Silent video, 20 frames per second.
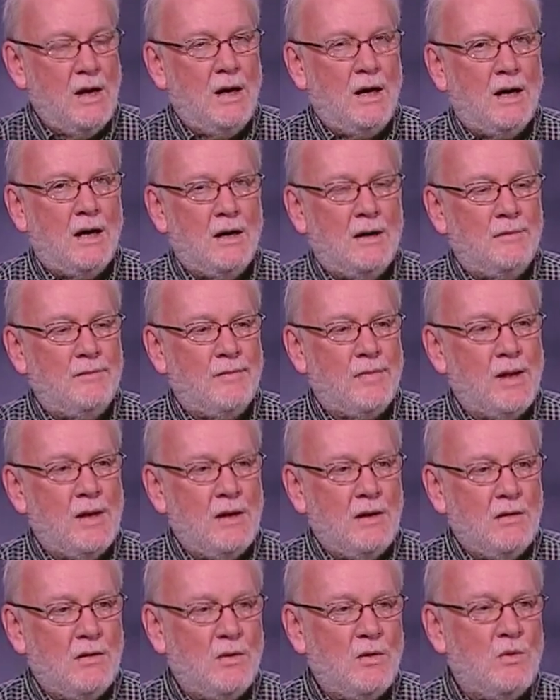Um,
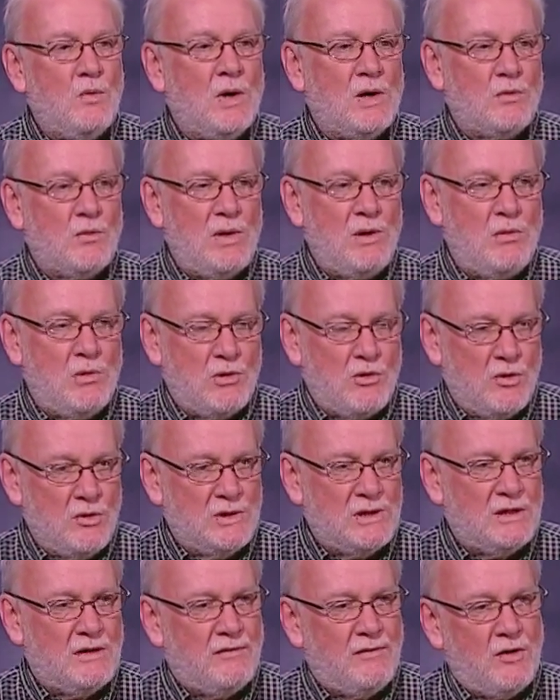what we were
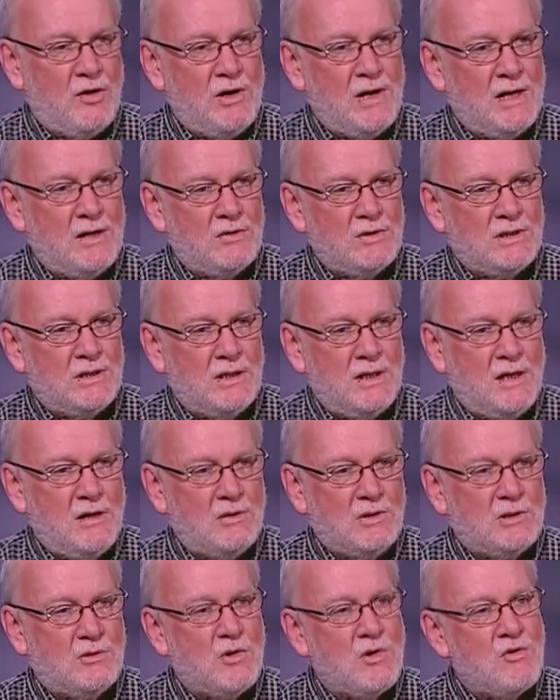also very interested in
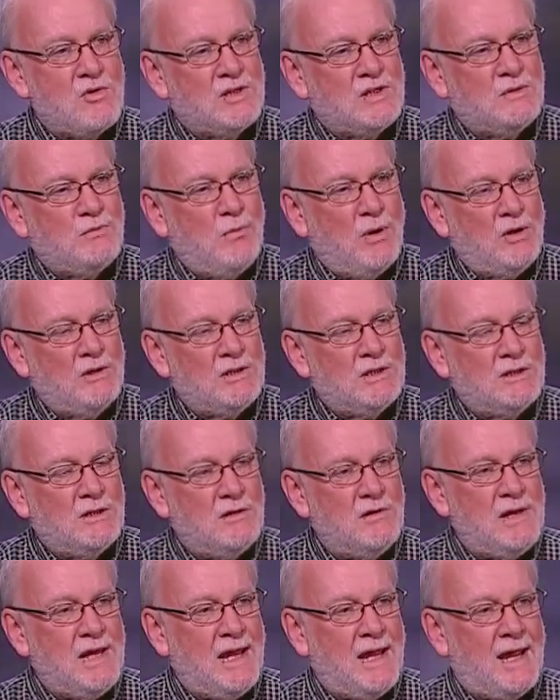was the response
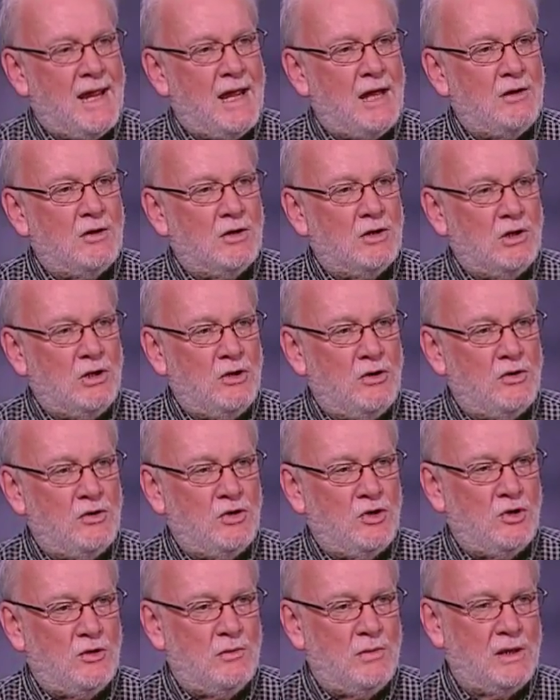to the ad on YouTube,